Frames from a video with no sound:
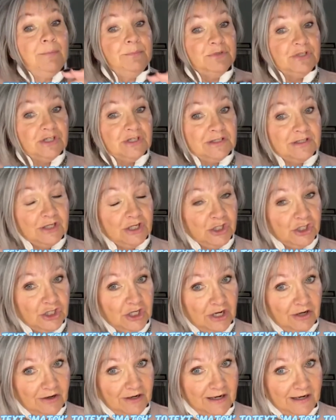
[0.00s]
I'm just
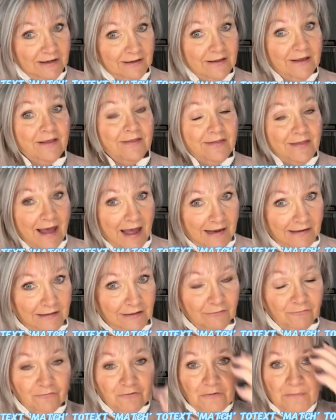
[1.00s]
sharing
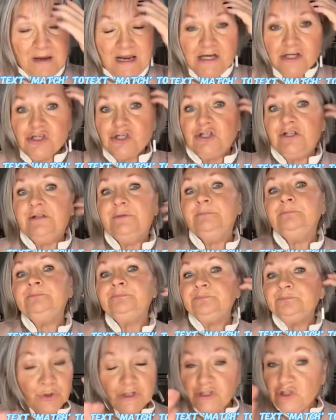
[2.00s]
that information.
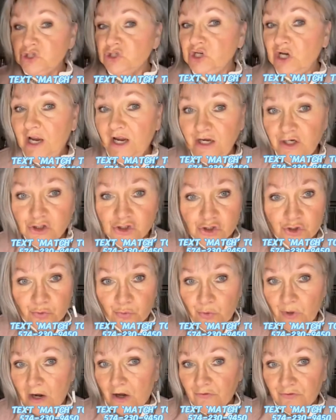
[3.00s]
You can change
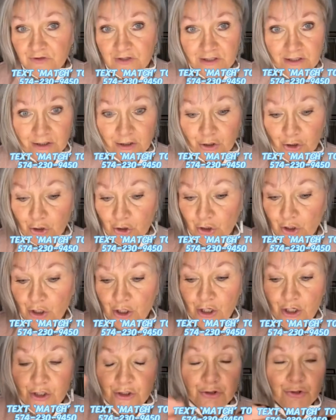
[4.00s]
throughout the year.
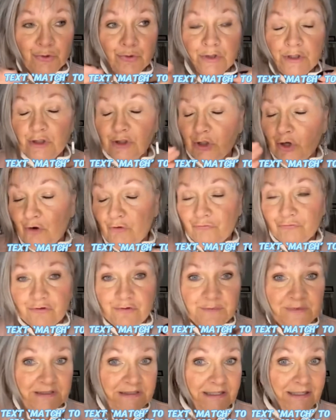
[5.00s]
You can go
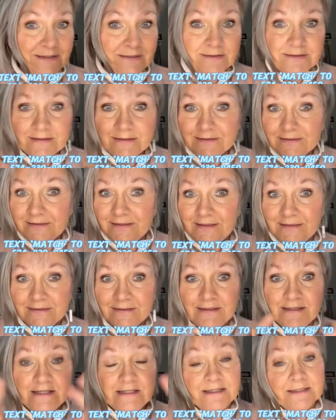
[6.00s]
from season to
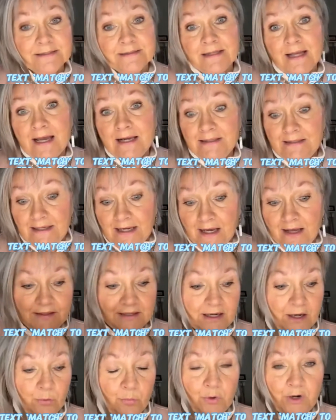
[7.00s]
season and decide, I
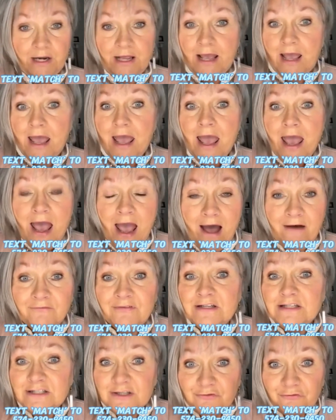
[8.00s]
think I want to
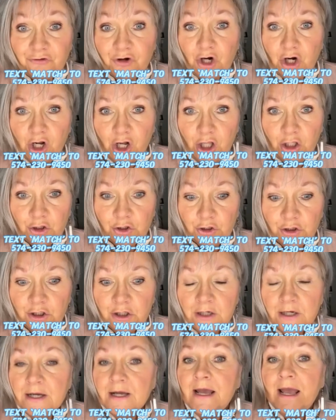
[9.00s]
have a different
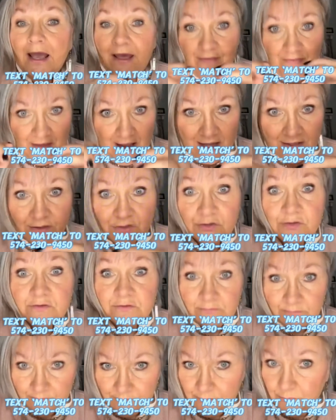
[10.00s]
color, and
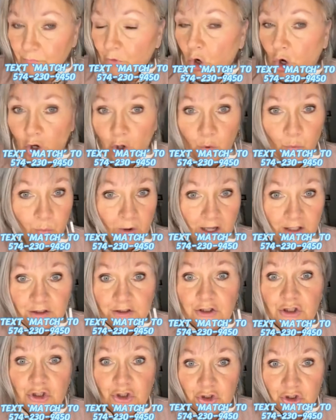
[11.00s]
that's all
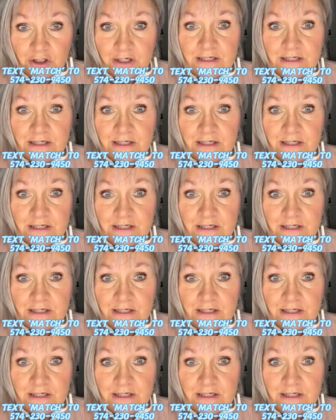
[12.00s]
well and